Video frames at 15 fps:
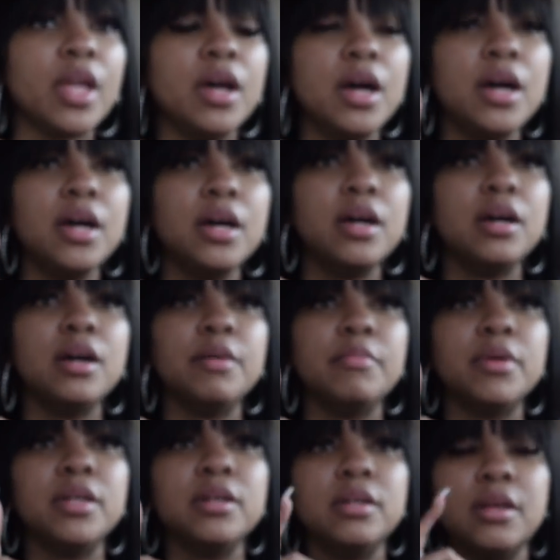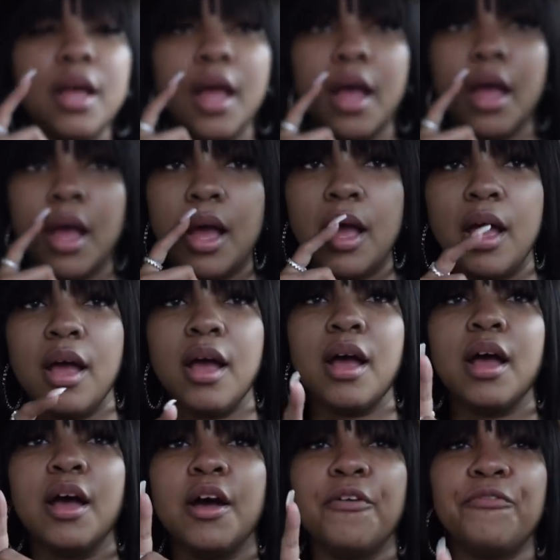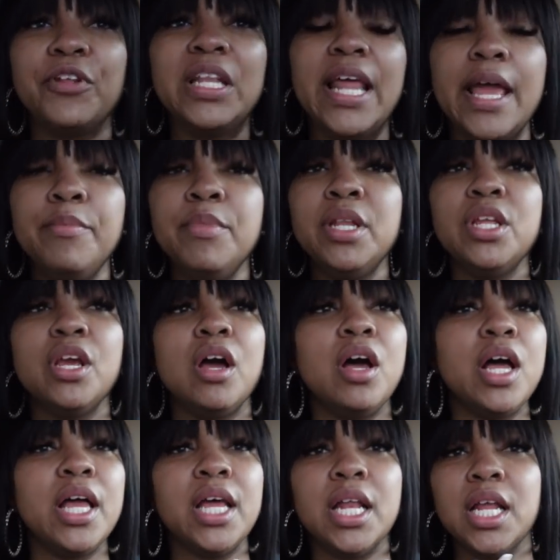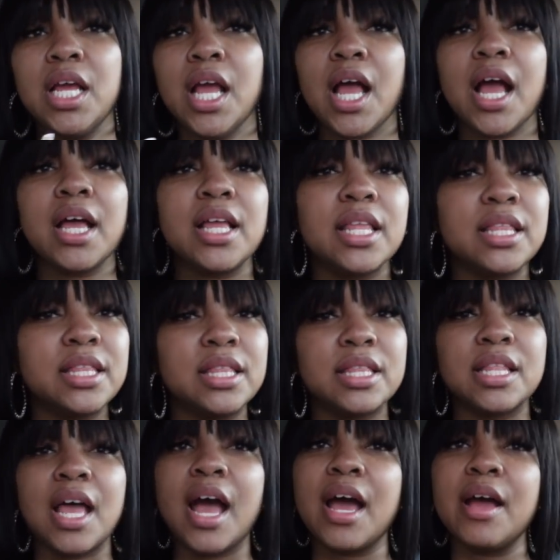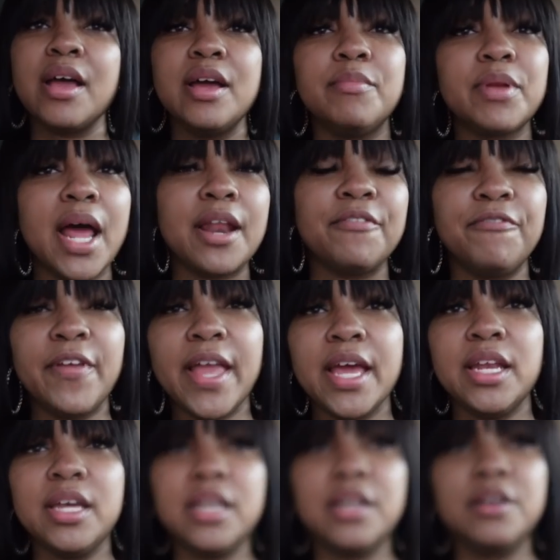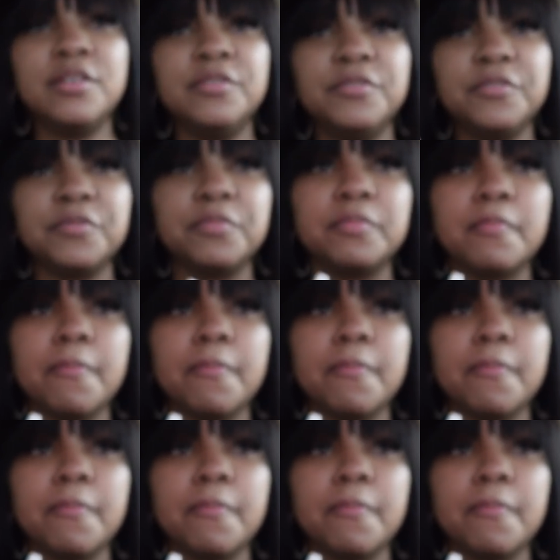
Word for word: Um, filet mignon, I am not a fan of.